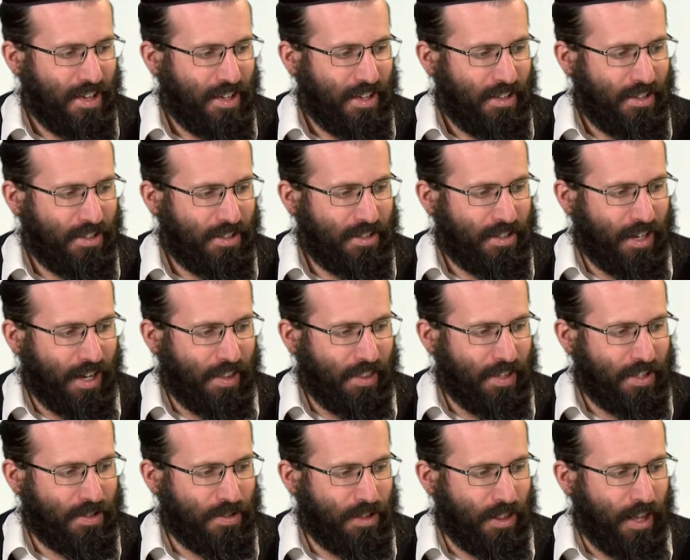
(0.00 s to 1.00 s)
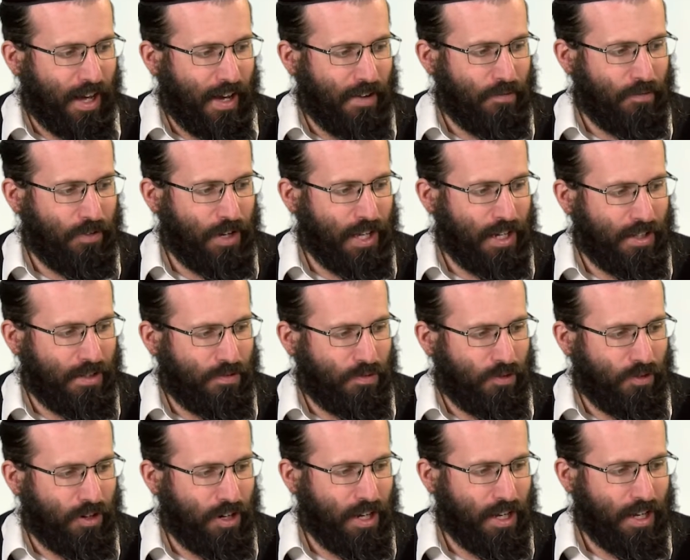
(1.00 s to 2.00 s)
just like this live feed is
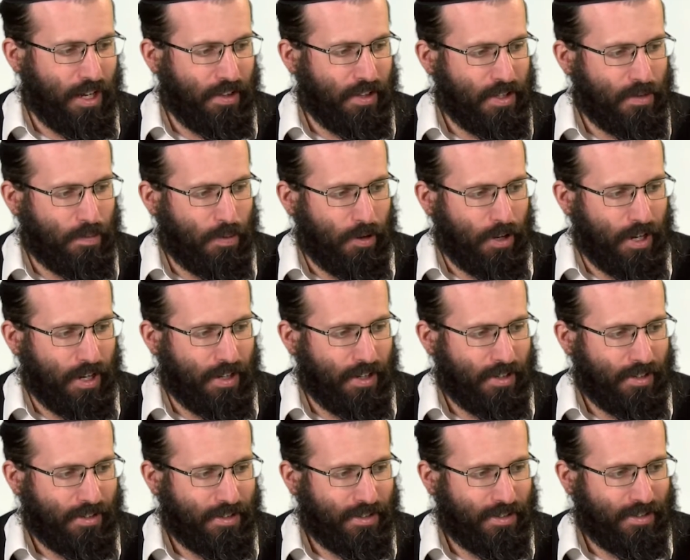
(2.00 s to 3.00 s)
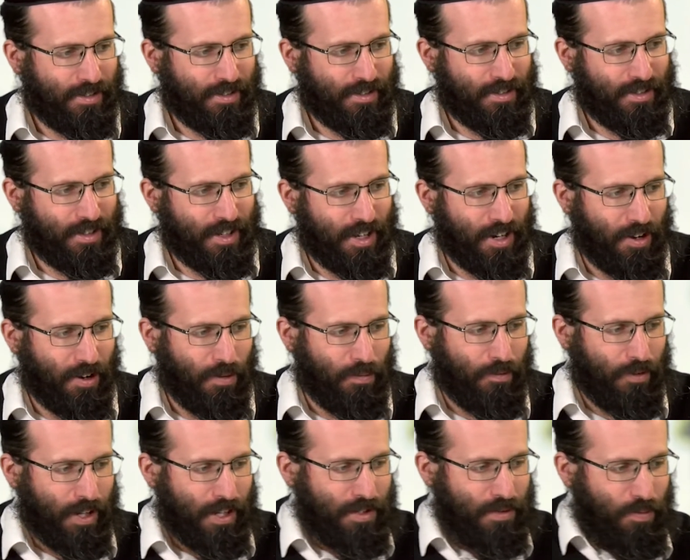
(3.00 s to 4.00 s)
free at this point, and
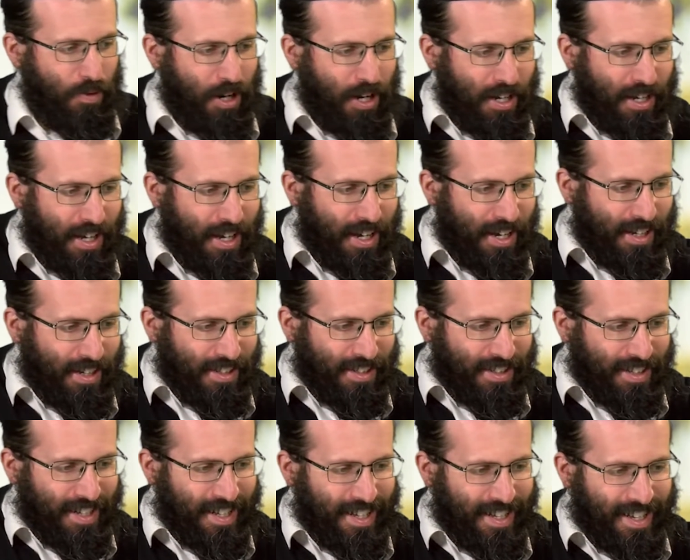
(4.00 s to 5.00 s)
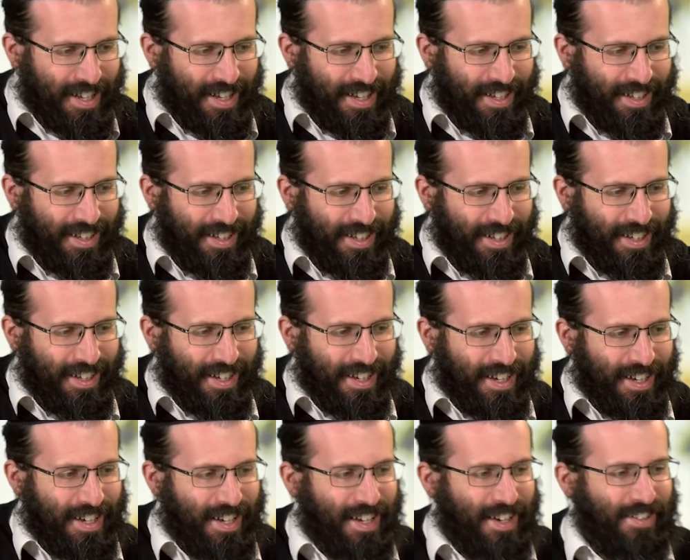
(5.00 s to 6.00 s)
hopefully it's working. We
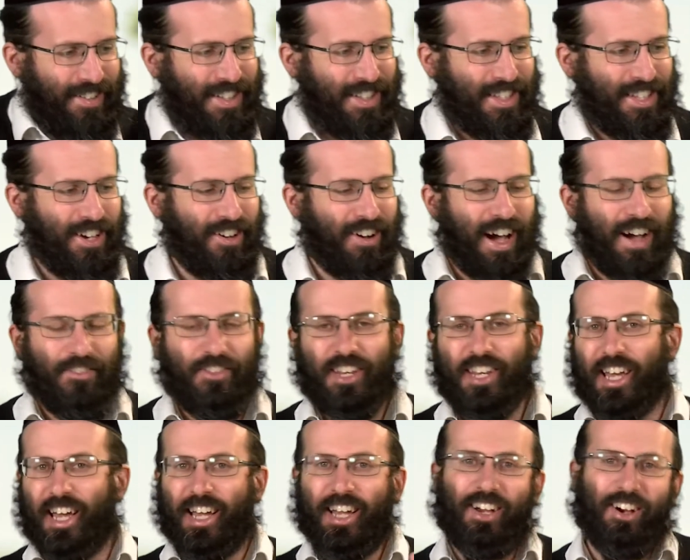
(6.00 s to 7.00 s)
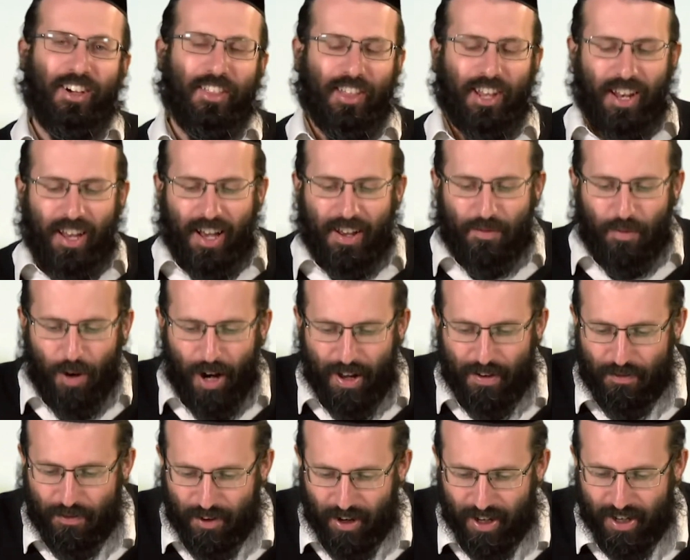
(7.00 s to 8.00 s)
still haven't yet got the live
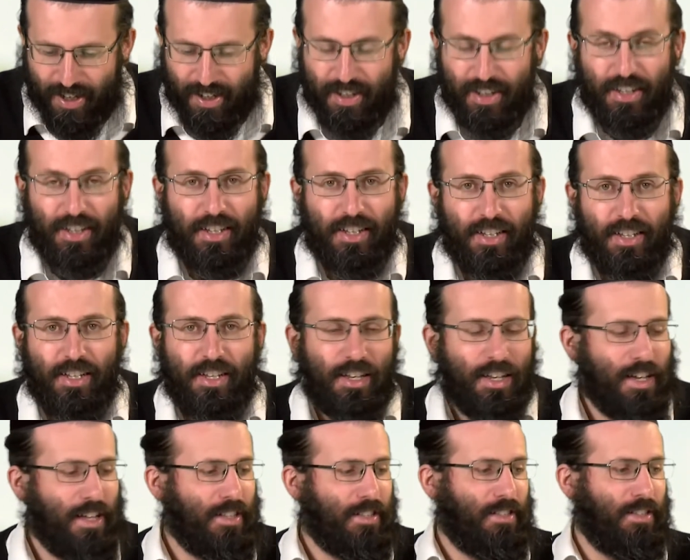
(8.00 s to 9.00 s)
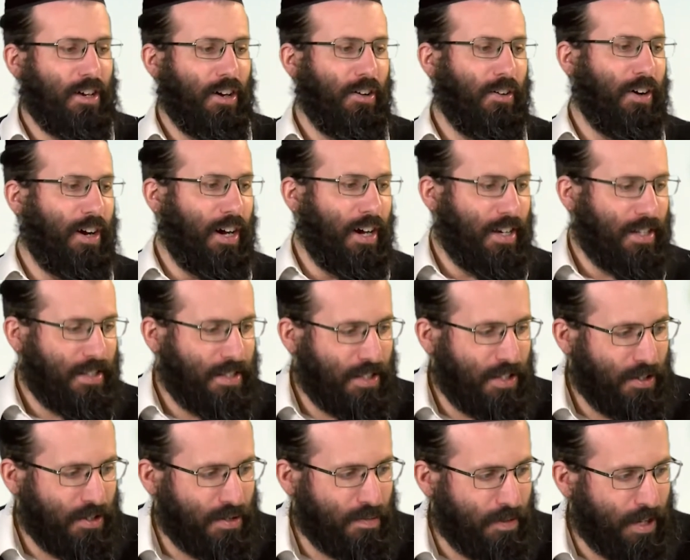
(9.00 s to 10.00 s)
Wi-Fi, so
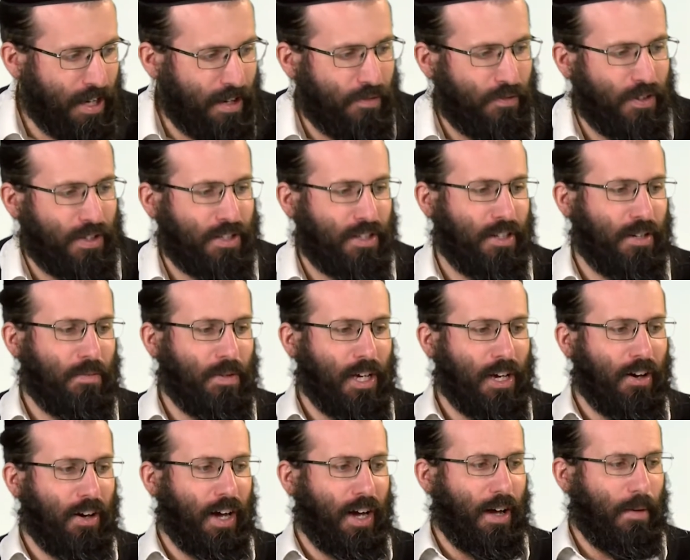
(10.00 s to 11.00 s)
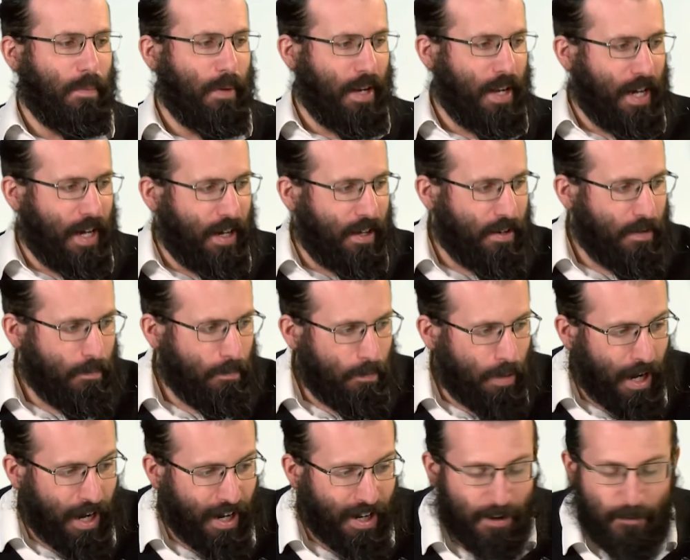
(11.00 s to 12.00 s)
excuse me if it's going to be going up and down.
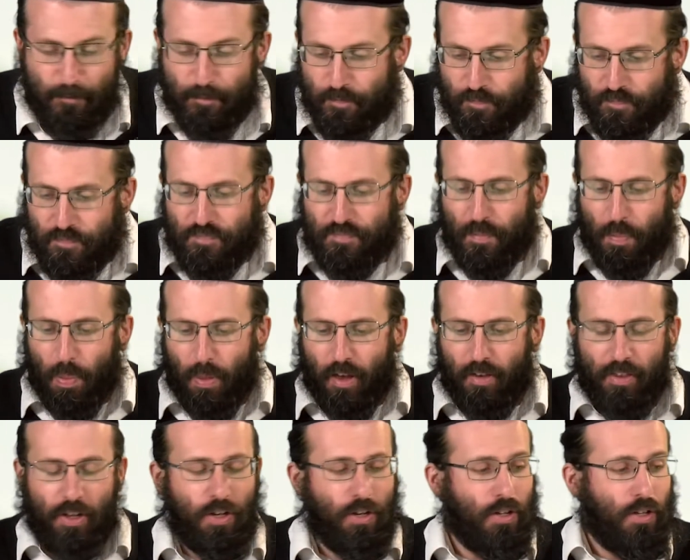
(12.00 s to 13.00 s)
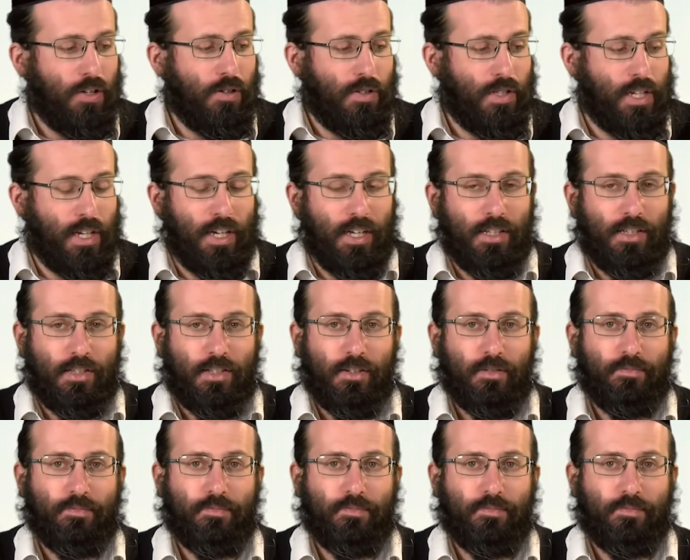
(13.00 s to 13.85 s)
But the good news is